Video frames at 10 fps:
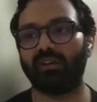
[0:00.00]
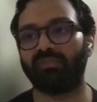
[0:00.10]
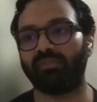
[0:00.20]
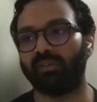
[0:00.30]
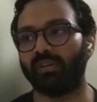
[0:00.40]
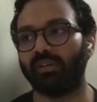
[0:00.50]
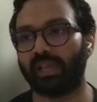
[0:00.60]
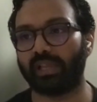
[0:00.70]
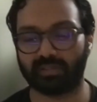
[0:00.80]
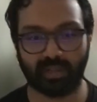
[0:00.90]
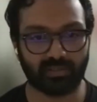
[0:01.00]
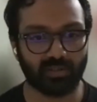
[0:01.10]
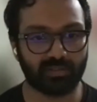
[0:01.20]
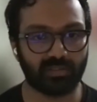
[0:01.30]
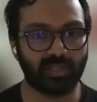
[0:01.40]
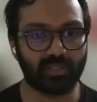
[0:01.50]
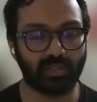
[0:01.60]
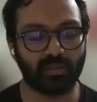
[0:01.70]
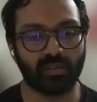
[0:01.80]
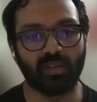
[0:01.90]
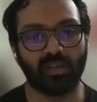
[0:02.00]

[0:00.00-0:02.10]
have guest lecturers in JJ.